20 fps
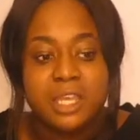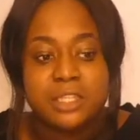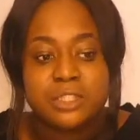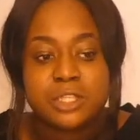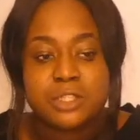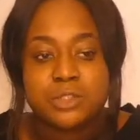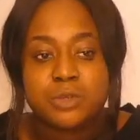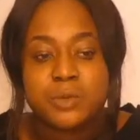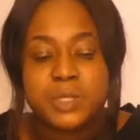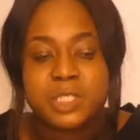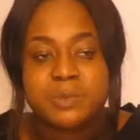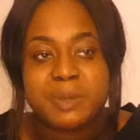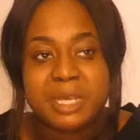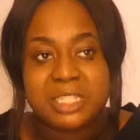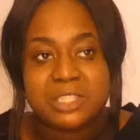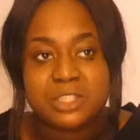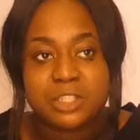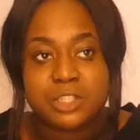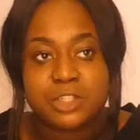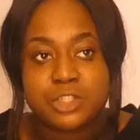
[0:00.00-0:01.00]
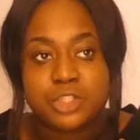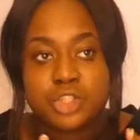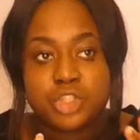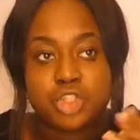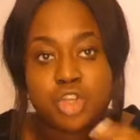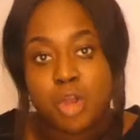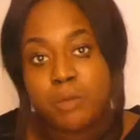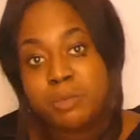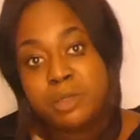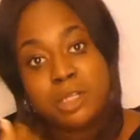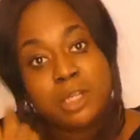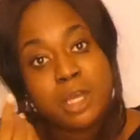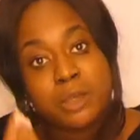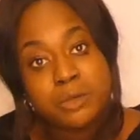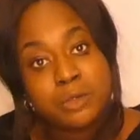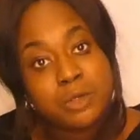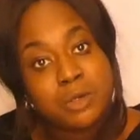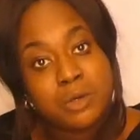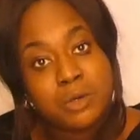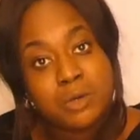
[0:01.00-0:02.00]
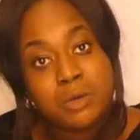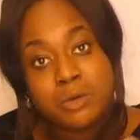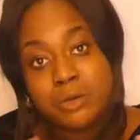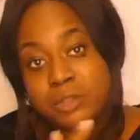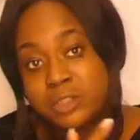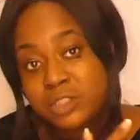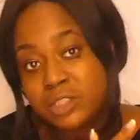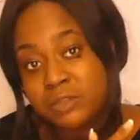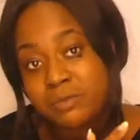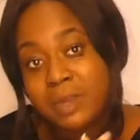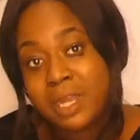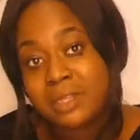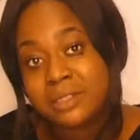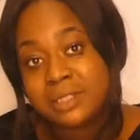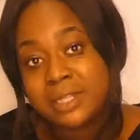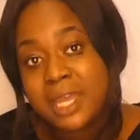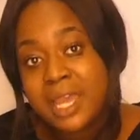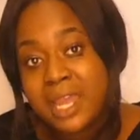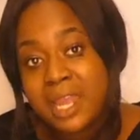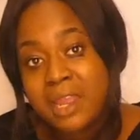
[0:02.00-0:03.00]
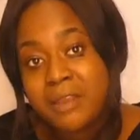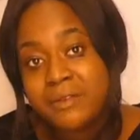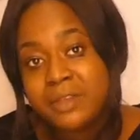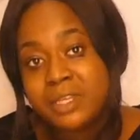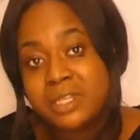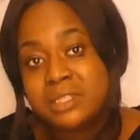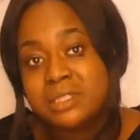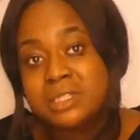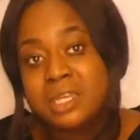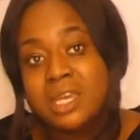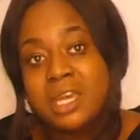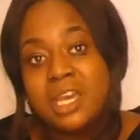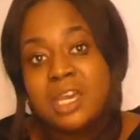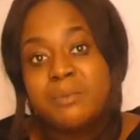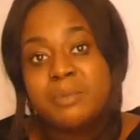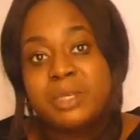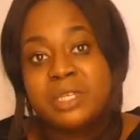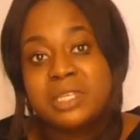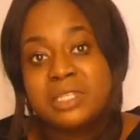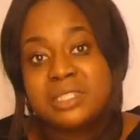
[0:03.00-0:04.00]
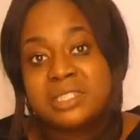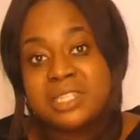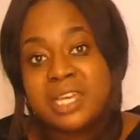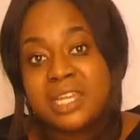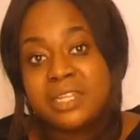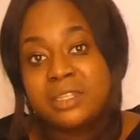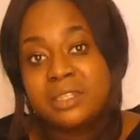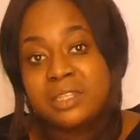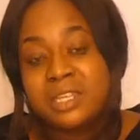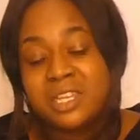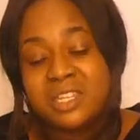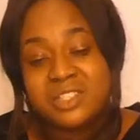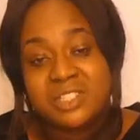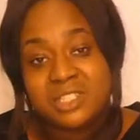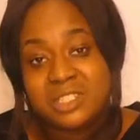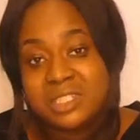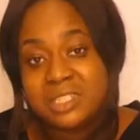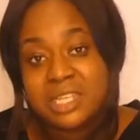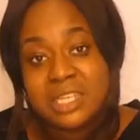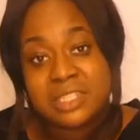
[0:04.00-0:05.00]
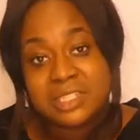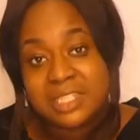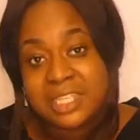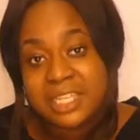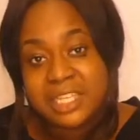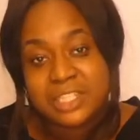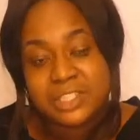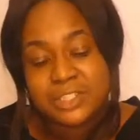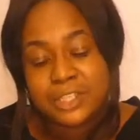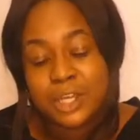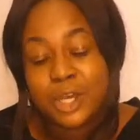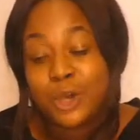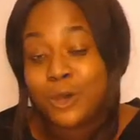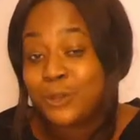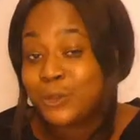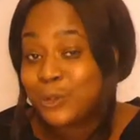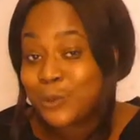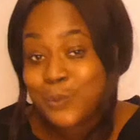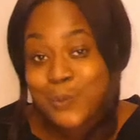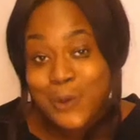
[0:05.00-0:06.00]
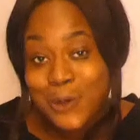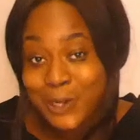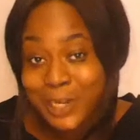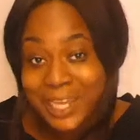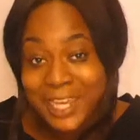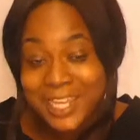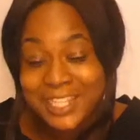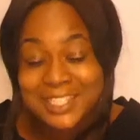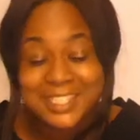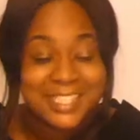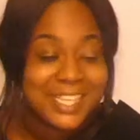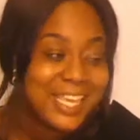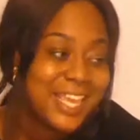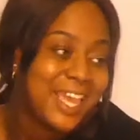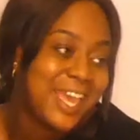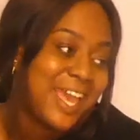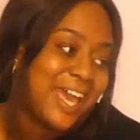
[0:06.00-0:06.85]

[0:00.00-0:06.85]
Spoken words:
So it's always best to shop local or the surrounding areas, because then it just is easier on the wallet.